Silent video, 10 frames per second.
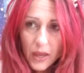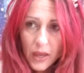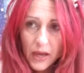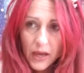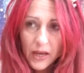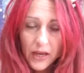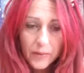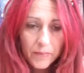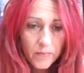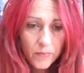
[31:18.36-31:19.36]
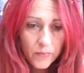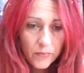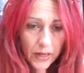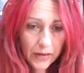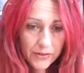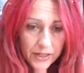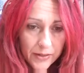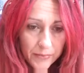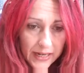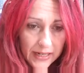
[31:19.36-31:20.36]
Um, haven't
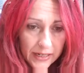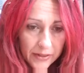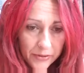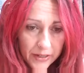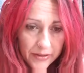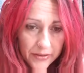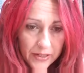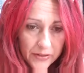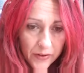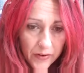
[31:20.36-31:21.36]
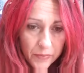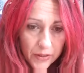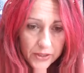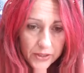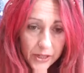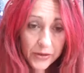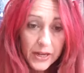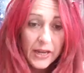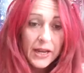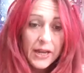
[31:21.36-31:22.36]
done badly, we're only 35 bars. So
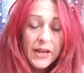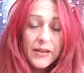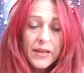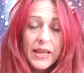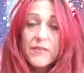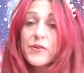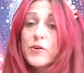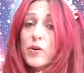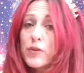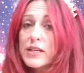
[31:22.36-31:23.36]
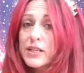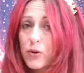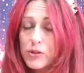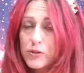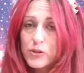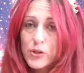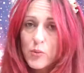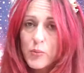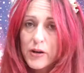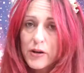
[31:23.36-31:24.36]
if you're already on your
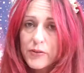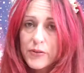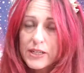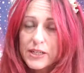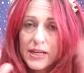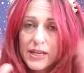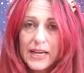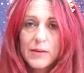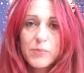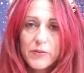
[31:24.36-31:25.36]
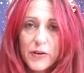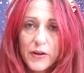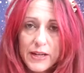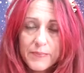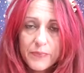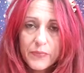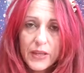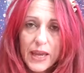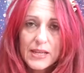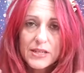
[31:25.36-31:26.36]
soul path, it's going to amplify it.
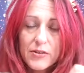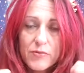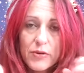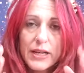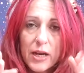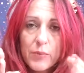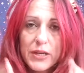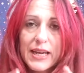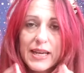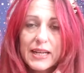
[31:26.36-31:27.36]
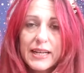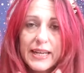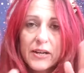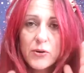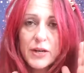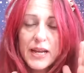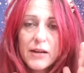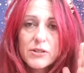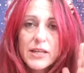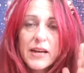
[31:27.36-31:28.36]
Okay, it's going to really help you get clear on
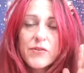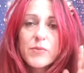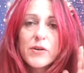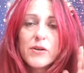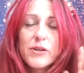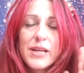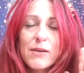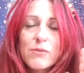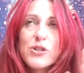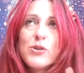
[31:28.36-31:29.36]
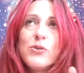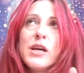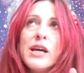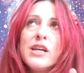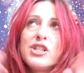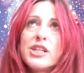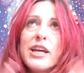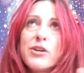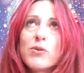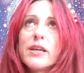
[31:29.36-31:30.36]
how to have the mo- how to share
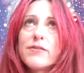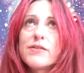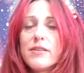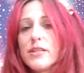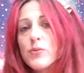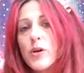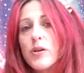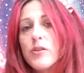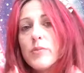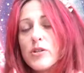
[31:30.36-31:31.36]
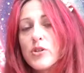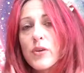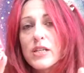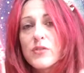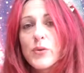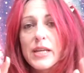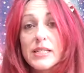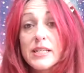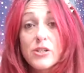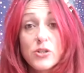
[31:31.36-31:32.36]
your gifts in this world in the most graceful,
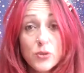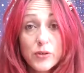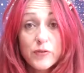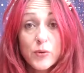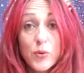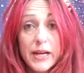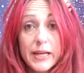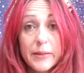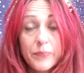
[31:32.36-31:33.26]
easy, and joyful way.